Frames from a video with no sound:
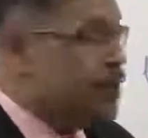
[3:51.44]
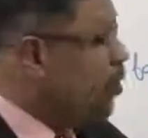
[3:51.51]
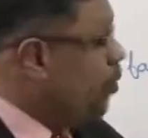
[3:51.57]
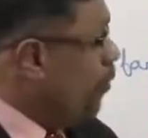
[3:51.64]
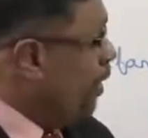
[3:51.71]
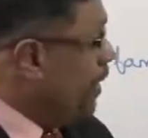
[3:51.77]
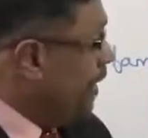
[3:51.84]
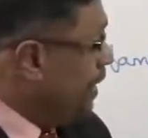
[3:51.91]

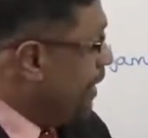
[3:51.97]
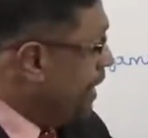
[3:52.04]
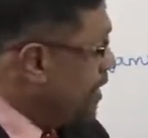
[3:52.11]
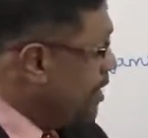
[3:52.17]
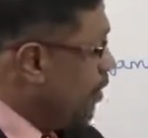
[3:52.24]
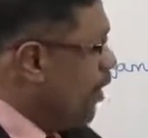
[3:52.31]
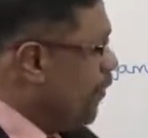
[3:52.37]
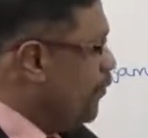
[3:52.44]
When it does
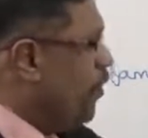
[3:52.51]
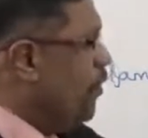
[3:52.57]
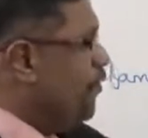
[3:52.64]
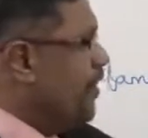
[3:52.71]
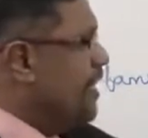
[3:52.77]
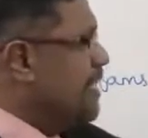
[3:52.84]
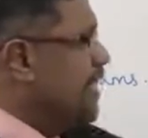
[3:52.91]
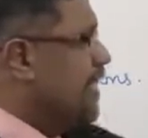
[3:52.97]
not
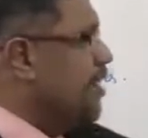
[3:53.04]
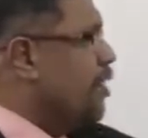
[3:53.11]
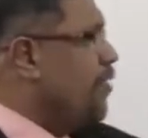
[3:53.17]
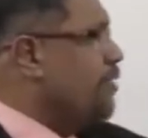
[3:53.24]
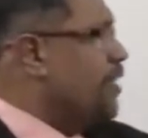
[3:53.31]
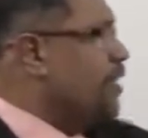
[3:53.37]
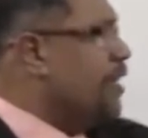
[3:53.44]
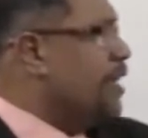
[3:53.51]
fulfill any of
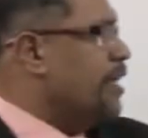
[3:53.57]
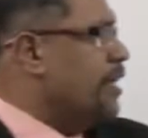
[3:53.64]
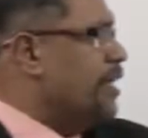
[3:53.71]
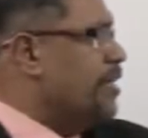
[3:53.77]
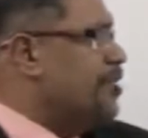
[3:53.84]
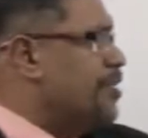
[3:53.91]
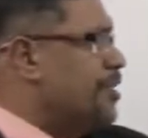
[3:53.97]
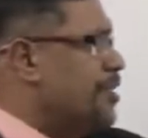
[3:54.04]
the three
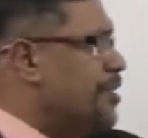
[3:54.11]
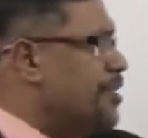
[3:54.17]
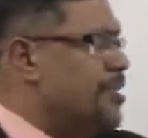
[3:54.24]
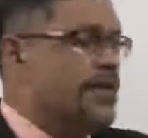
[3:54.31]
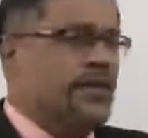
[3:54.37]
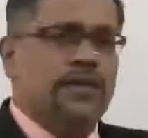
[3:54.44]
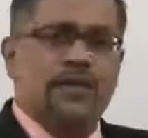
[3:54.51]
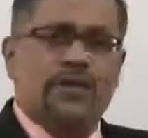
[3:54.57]
conditions,
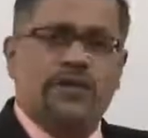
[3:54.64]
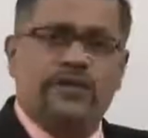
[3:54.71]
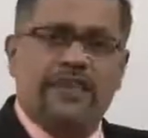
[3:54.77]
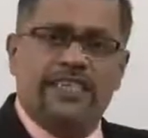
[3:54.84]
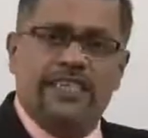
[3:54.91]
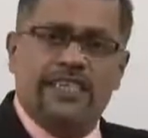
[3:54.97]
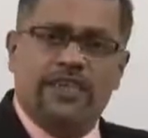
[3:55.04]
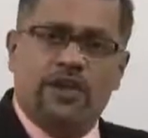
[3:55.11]

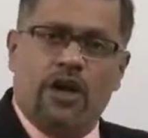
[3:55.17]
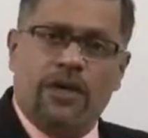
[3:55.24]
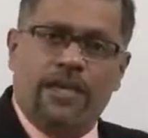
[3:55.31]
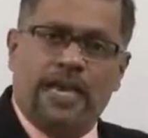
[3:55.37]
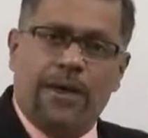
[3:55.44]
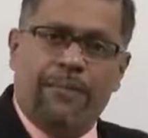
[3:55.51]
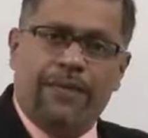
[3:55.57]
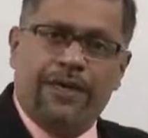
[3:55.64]
which is not
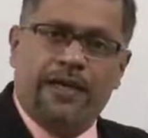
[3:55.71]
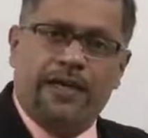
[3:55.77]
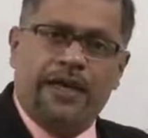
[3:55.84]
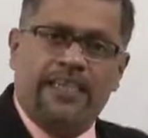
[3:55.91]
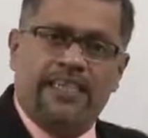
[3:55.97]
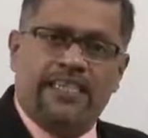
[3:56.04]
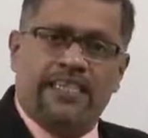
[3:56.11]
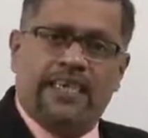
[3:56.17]
capital,
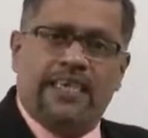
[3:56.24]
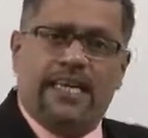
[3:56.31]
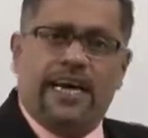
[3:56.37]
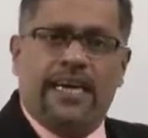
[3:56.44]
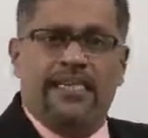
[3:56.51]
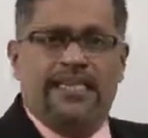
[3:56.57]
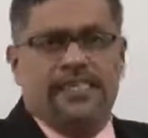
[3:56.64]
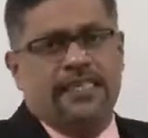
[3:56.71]
is taken
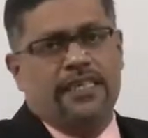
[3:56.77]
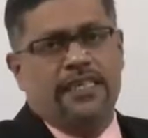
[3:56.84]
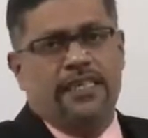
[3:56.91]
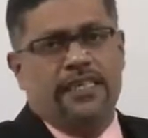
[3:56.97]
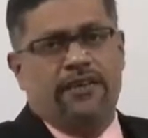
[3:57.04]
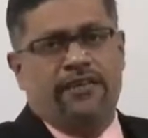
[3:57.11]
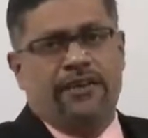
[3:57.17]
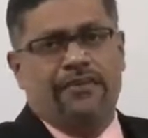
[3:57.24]
as
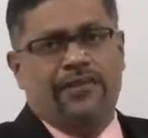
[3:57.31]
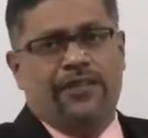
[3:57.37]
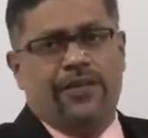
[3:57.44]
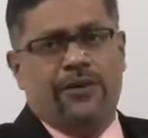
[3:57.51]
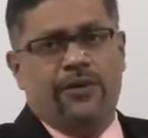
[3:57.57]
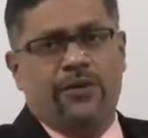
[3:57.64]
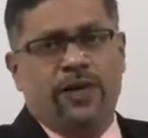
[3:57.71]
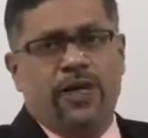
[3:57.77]

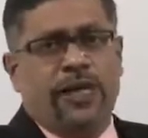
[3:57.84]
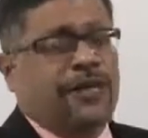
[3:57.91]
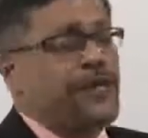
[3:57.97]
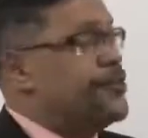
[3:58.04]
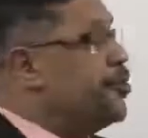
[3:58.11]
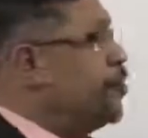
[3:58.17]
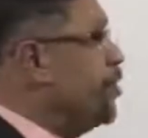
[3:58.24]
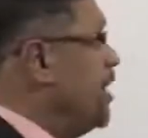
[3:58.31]
revenue.
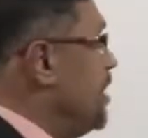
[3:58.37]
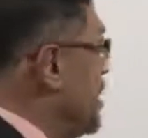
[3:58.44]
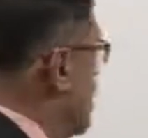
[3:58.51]
So this